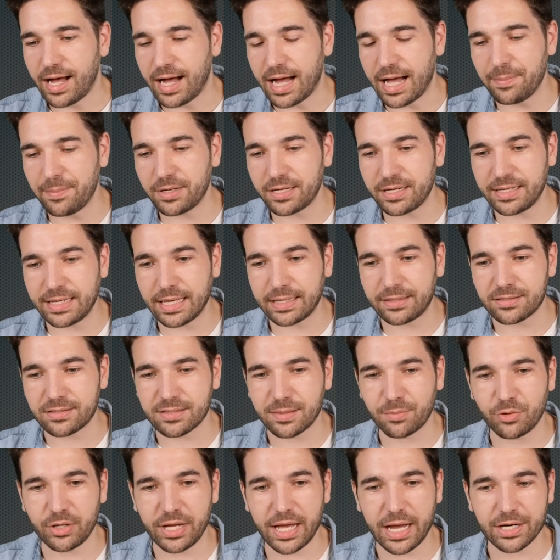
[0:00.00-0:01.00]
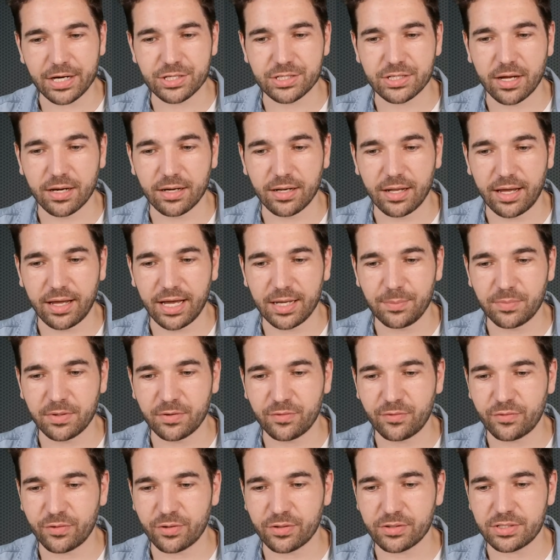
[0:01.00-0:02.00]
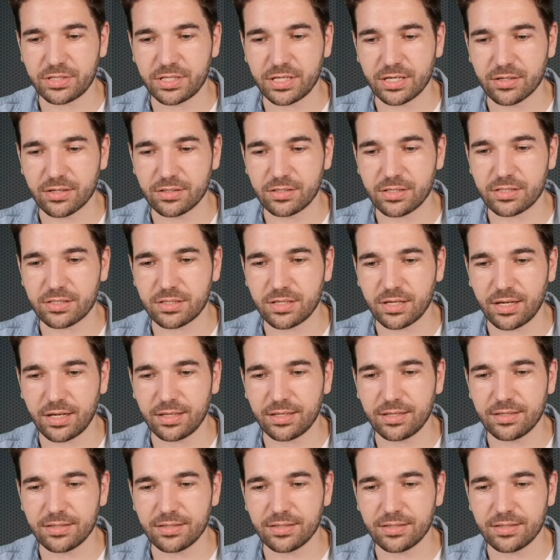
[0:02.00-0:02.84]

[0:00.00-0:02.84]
I'm going to get to some reaction online, but first here, just